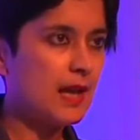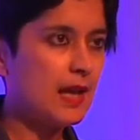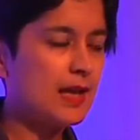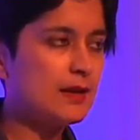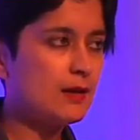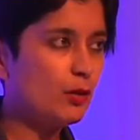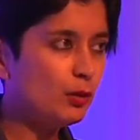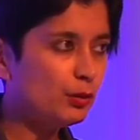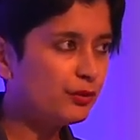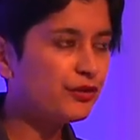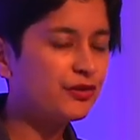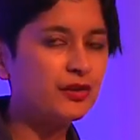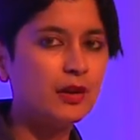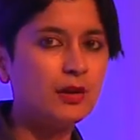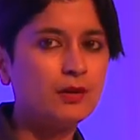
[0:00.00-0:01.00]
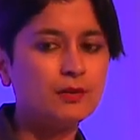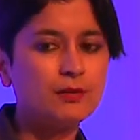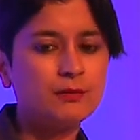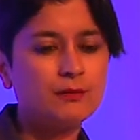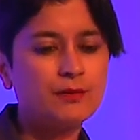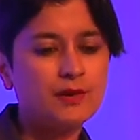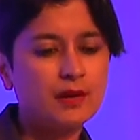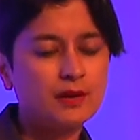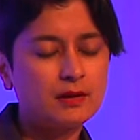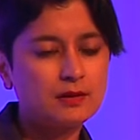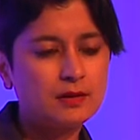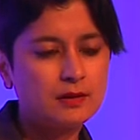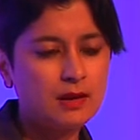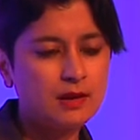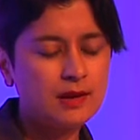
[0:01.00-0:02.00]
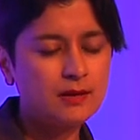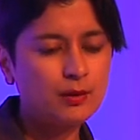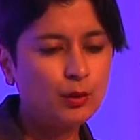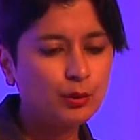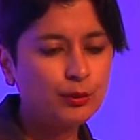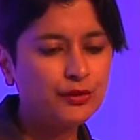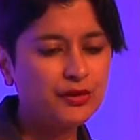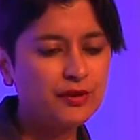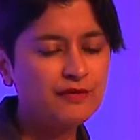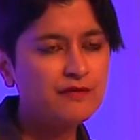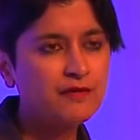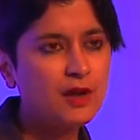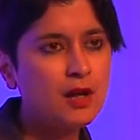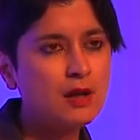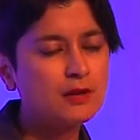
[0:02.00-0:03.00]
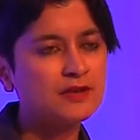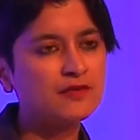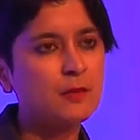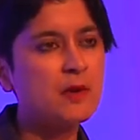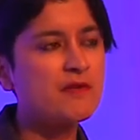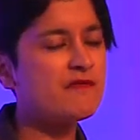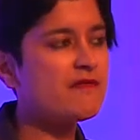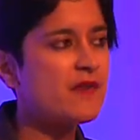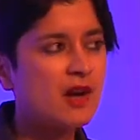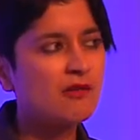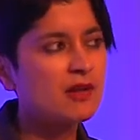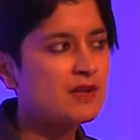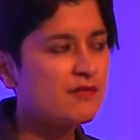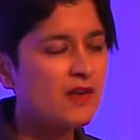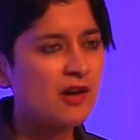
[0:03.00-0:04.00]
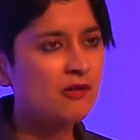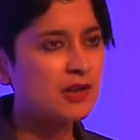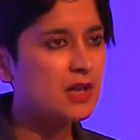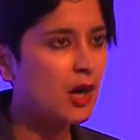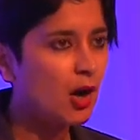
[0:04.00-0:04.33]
It also it also flows from a very, very